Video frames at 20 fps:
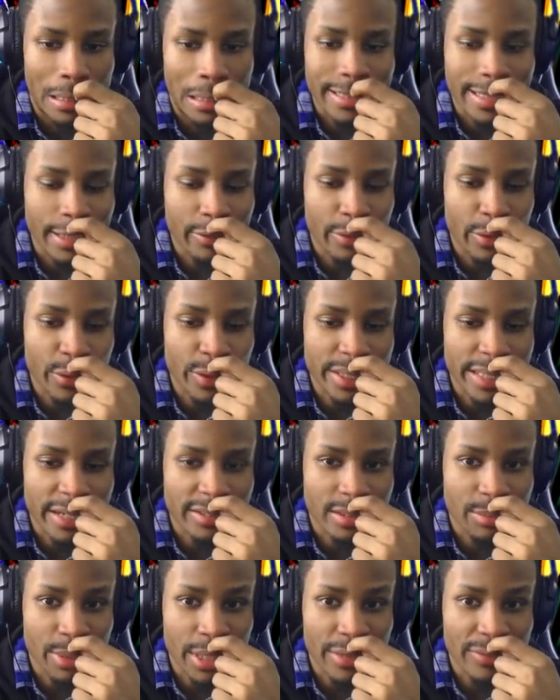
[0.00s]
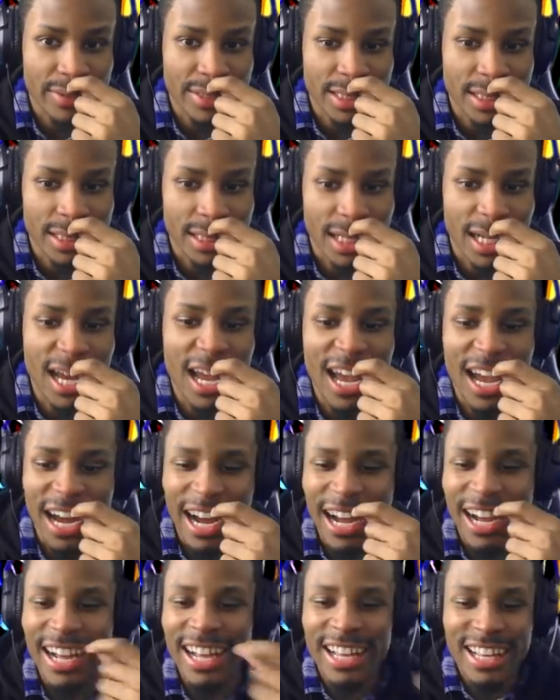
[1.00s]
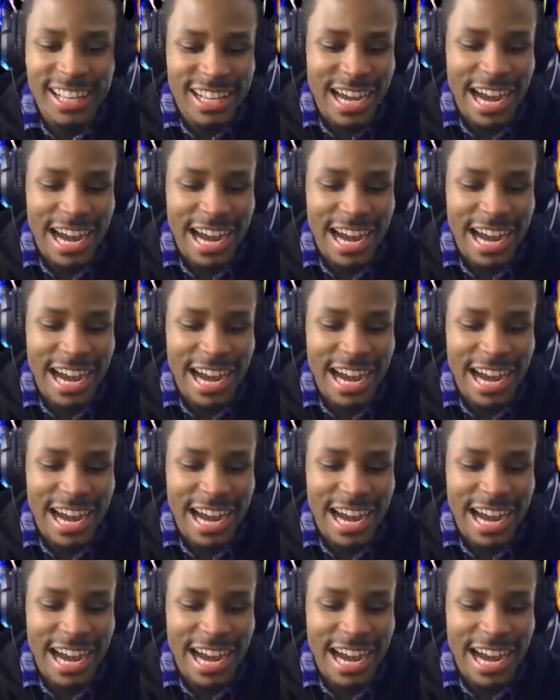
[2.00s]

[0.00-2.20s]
I think we really have to bring Vegeta.